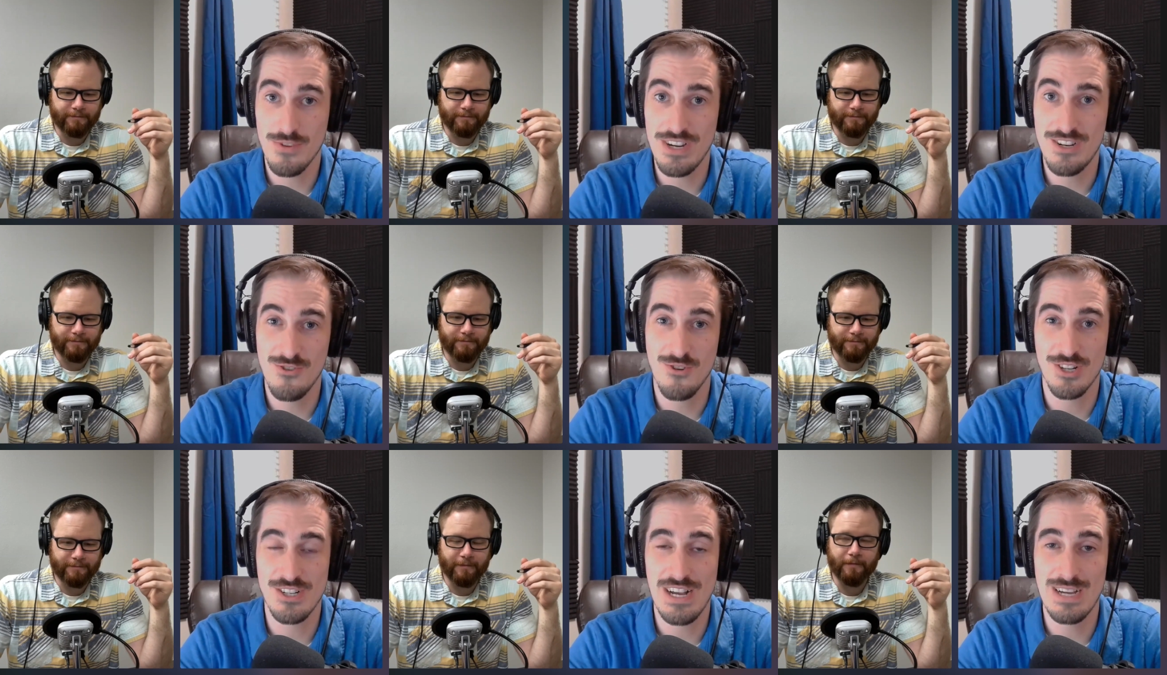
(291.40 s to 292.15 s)
Speaker 1: read New
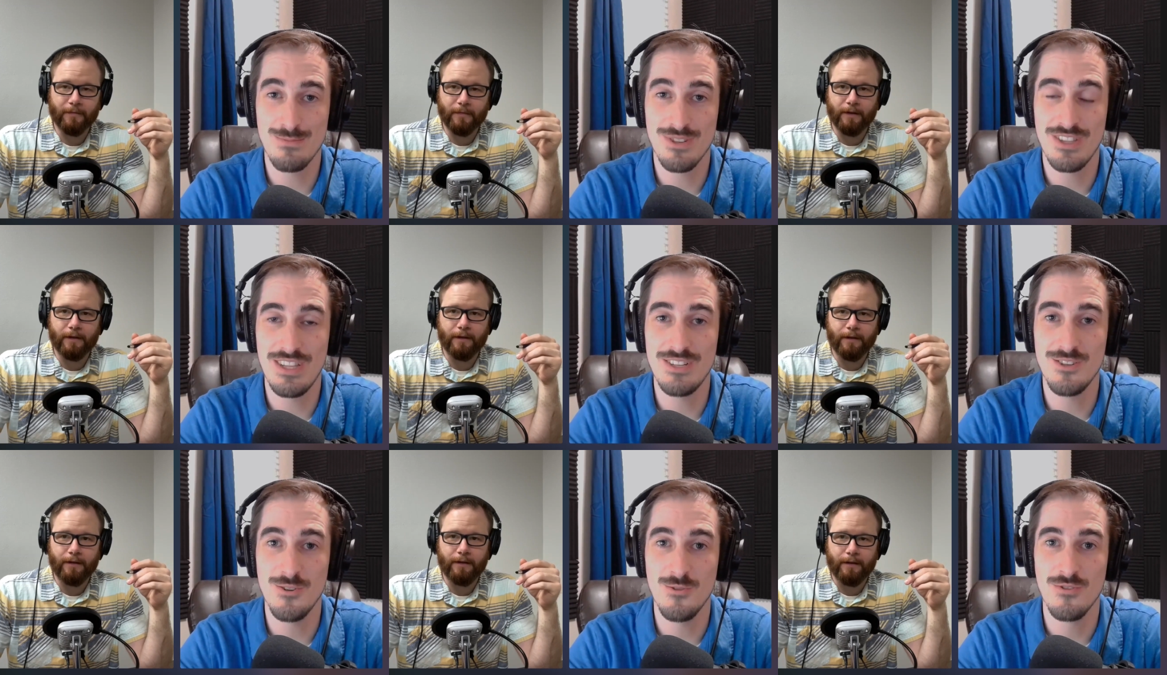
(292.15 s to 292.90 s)
York Times than
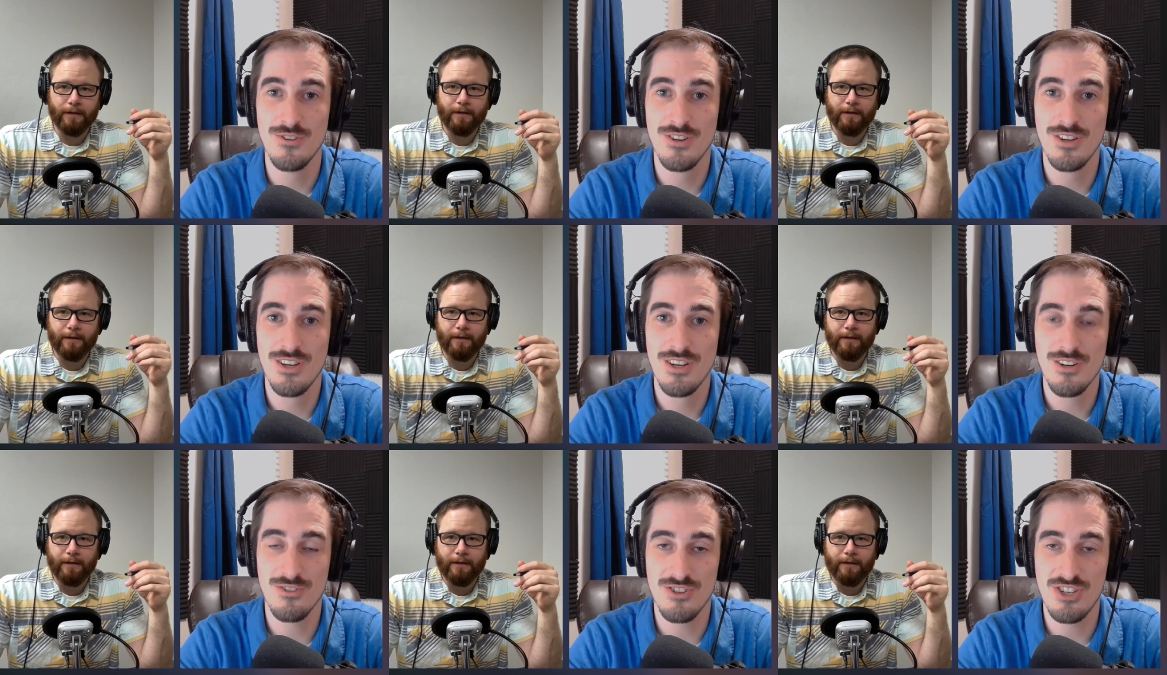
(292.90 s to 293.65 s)
they do
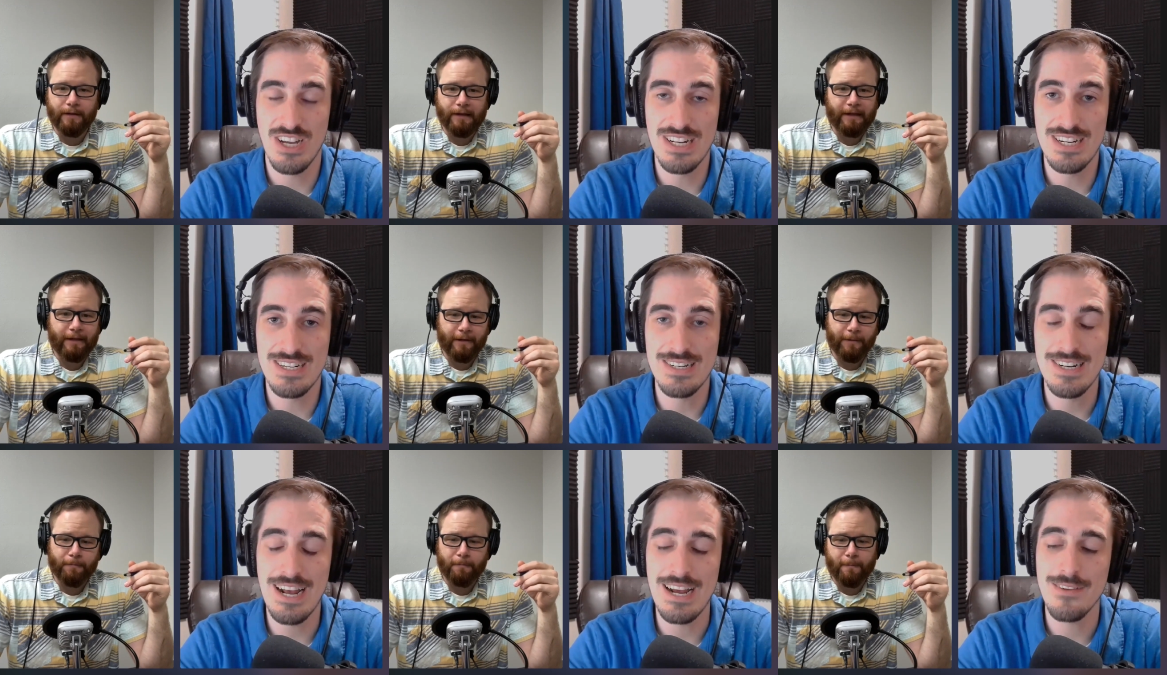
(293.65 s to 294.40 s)
Christianity
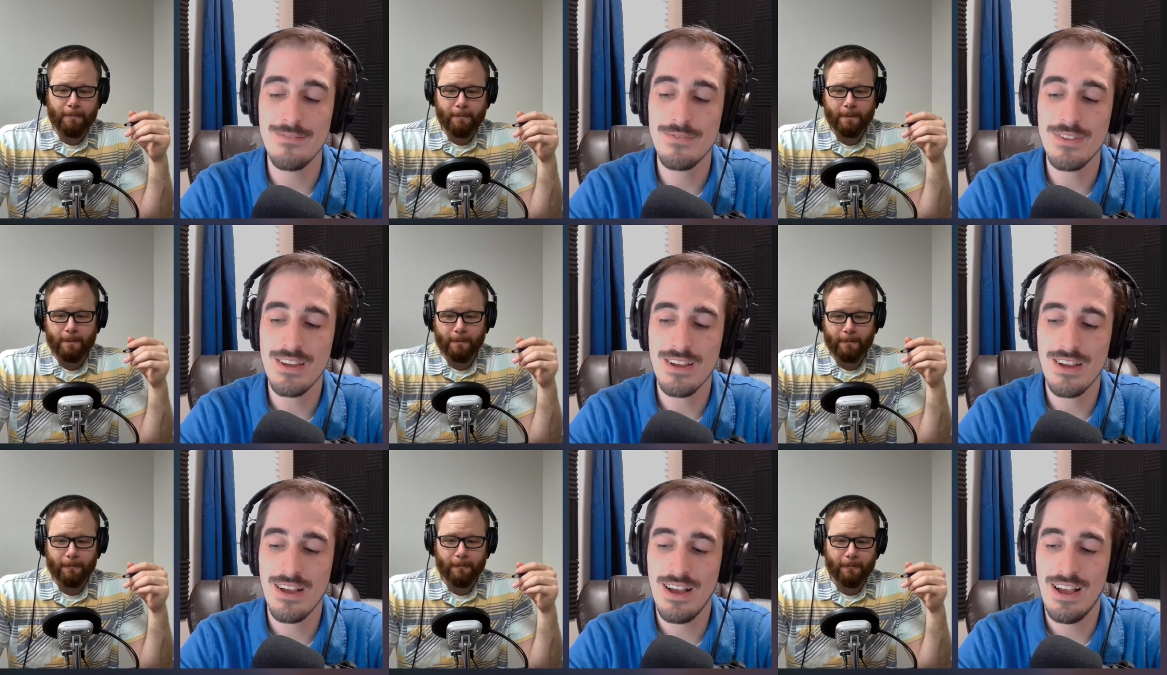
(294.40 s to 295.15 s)
Today.
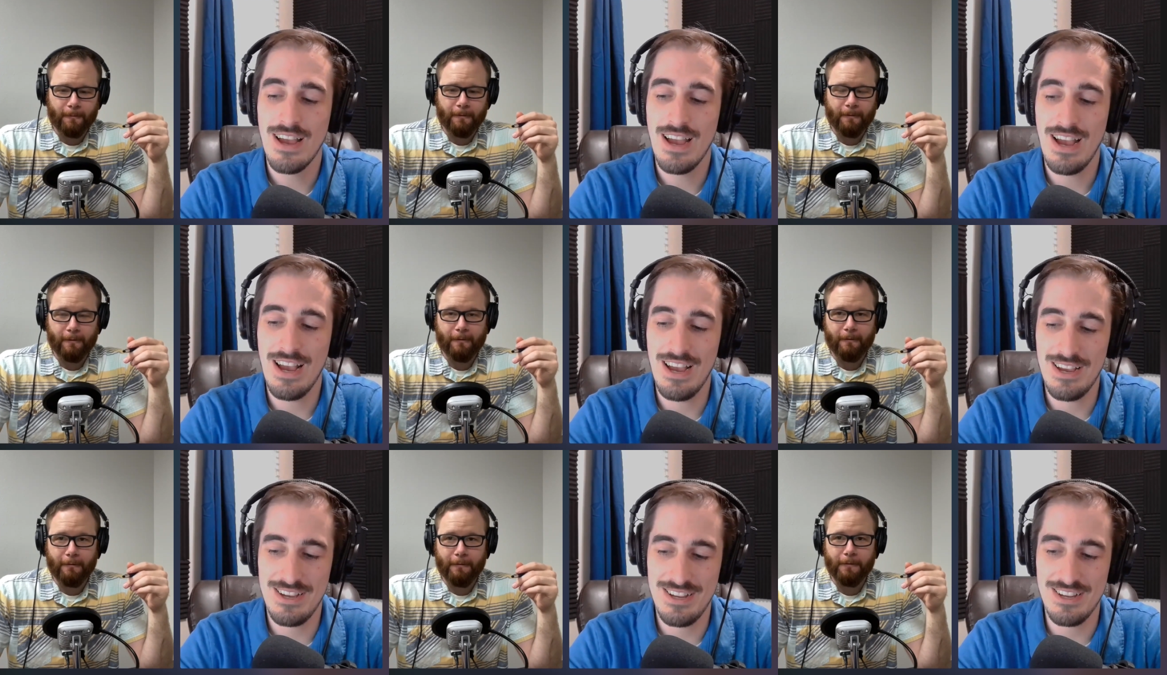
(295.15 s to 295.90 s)

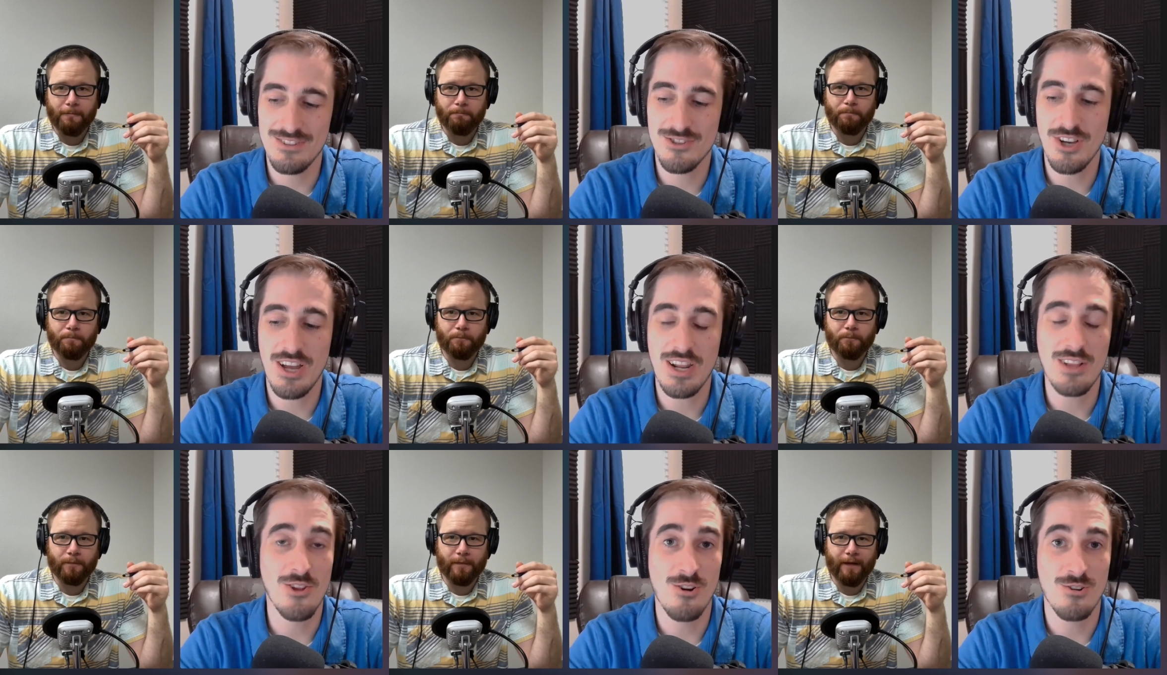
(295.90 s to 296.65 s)
It's got
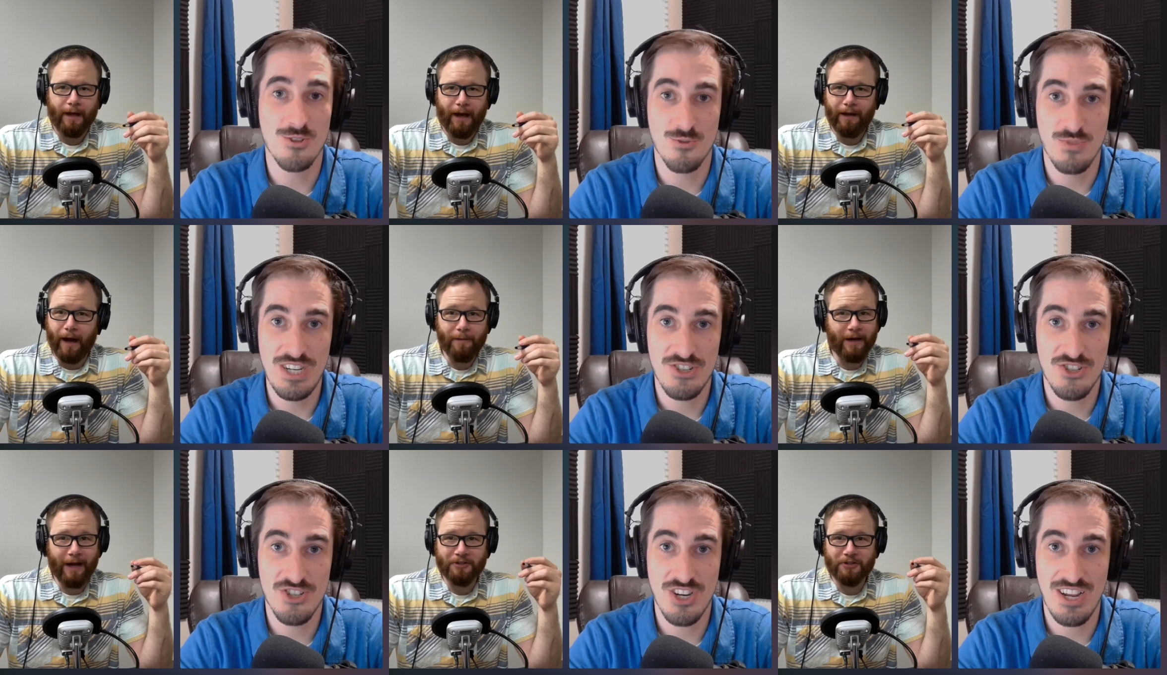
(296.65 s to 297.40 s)
a large. I, am
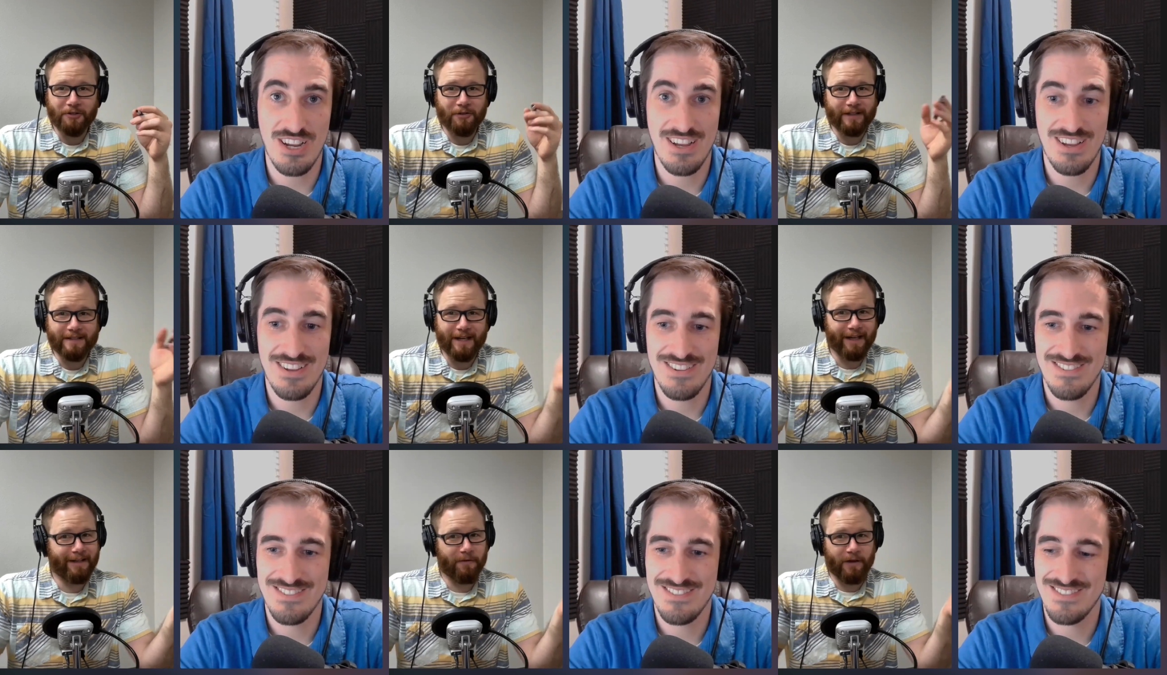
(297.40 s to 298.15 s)
not
Speaker 2: sure. That's
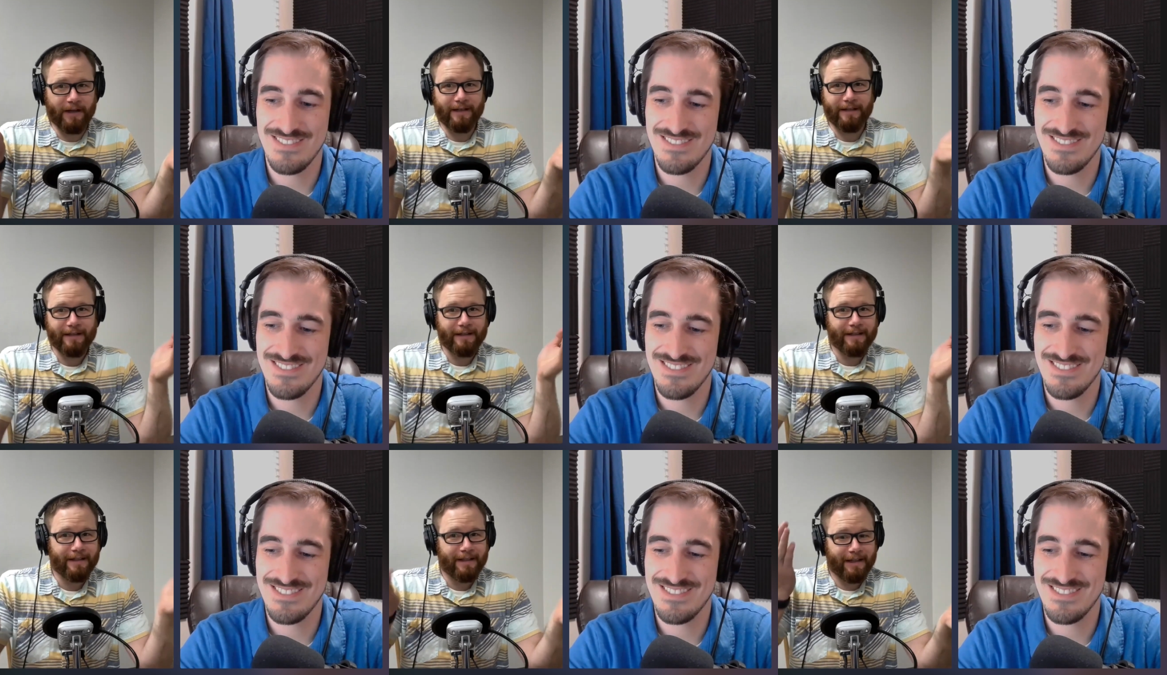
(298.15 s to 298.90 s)
kind of a
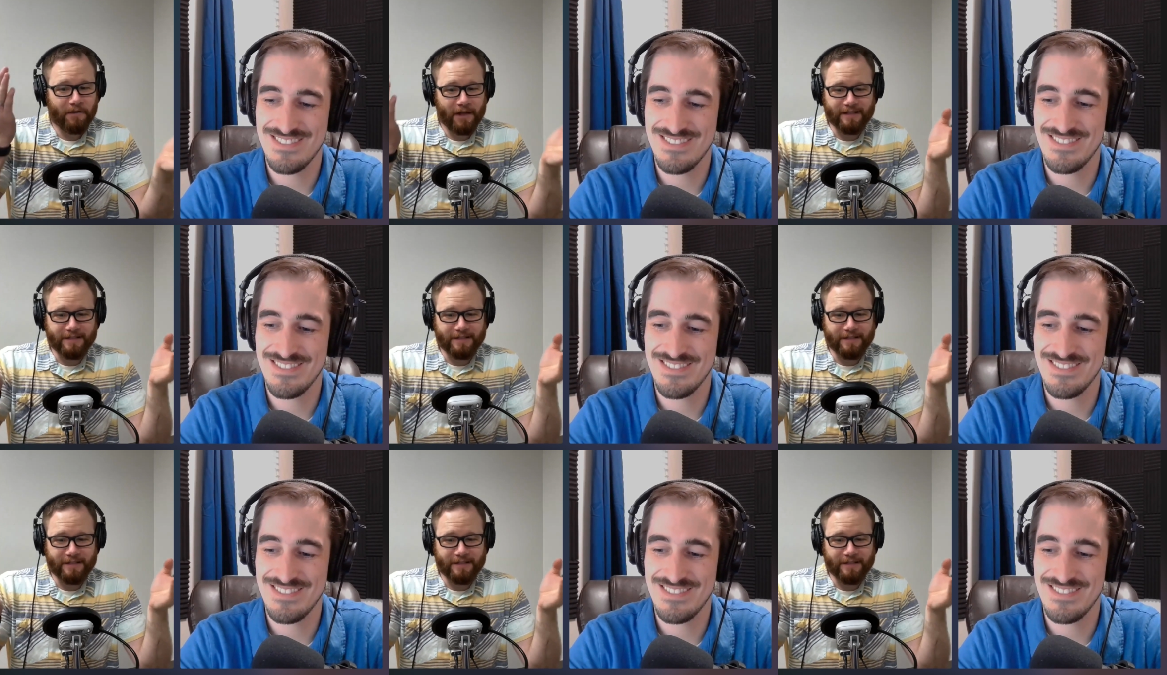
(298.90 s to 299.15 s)
that's